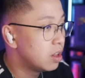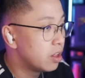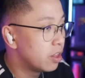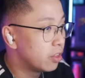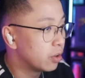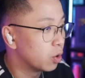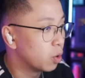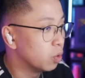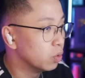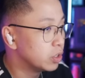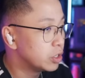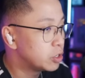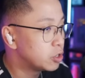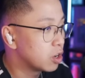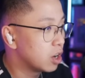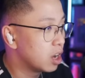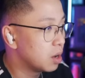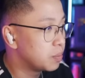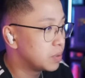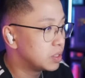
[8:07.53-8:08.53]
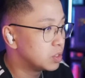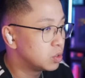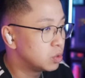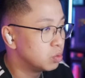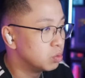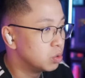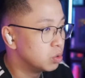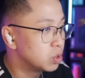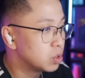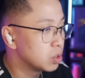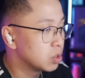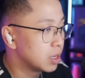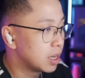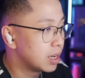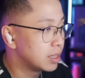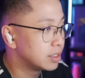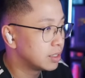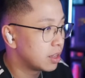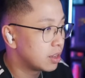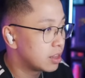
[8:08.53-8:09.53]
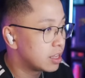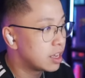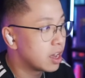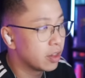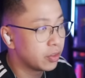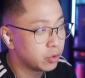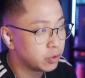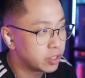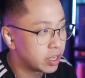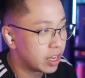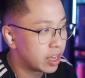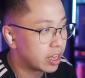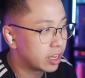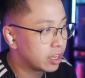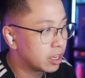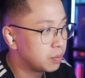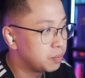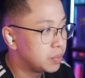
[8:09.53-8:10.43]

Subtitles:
their only job is to neutralize the other tank,